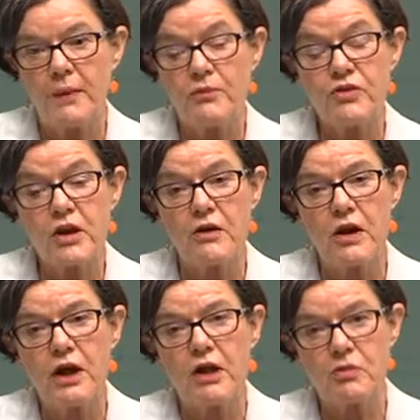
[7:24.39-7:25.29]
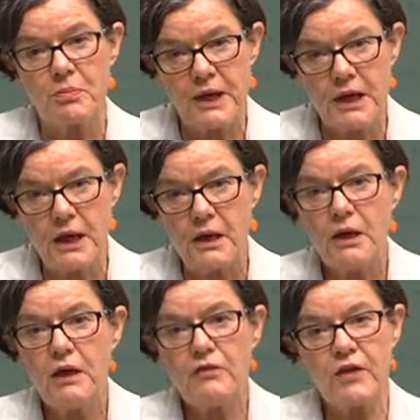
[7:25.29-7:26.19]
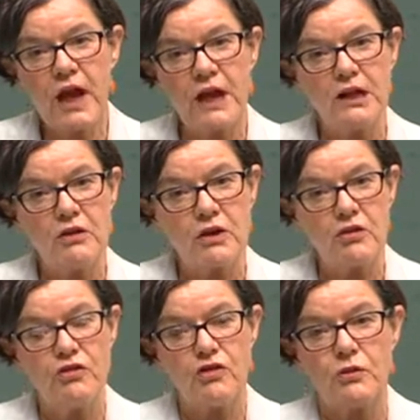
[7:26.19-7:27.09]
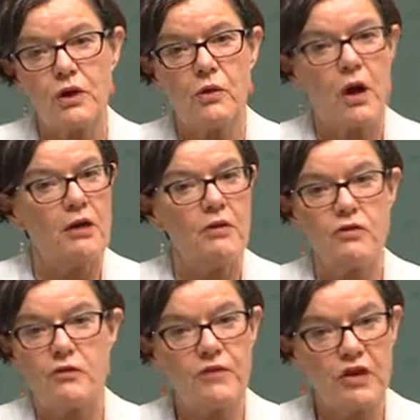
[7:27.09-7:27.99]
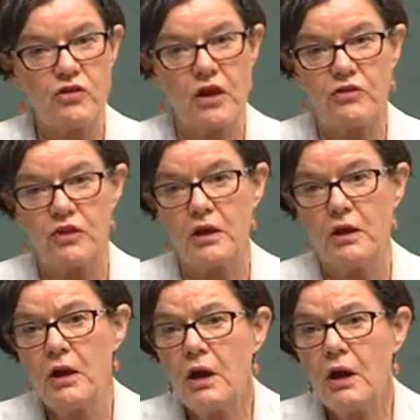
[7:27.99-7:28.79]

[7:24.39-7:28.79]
Sarah and to Peter, for handling the constituent inquiries. Fantastic.